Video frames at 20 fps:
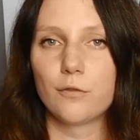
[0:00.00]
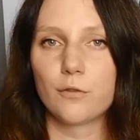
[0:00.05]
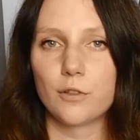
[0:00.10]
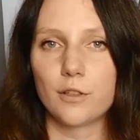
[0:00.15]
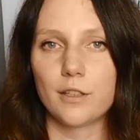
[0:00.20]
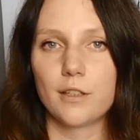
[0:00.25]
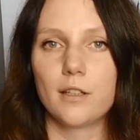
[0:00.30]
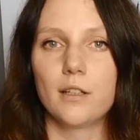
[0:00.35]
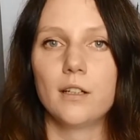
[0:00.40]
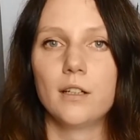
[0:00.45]

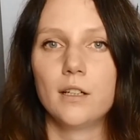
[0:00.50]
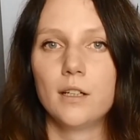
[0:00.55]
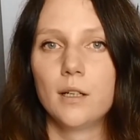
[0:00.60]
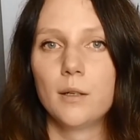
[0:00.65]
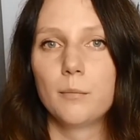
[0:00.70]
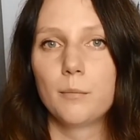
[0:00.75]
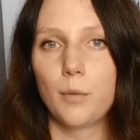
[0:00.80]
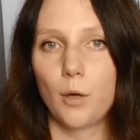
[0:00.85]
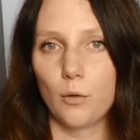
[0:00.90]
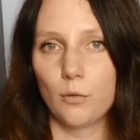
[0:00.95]
for the
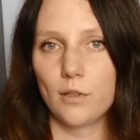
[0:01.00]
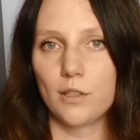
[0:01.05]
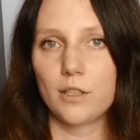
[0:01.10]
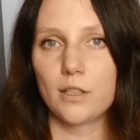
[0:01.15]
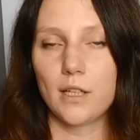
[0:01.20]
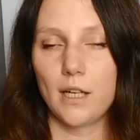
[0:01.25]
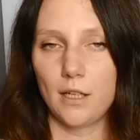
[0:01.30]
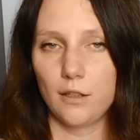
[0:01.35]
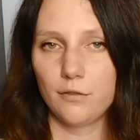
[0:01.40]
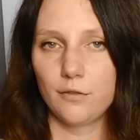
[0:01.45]
Polish
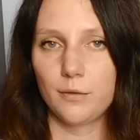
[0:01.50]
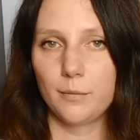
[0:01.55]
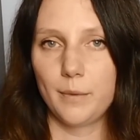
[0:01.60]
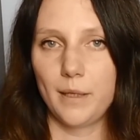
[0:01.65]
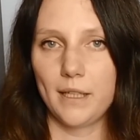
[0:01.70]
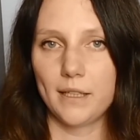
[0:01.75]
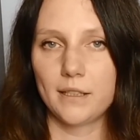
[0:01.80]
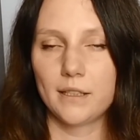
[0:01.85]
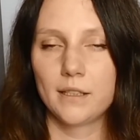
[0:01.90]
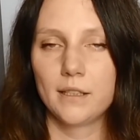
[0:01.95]

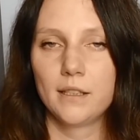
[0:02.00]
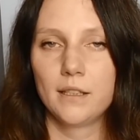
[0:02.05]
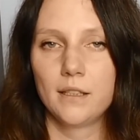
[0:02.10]
alphabet,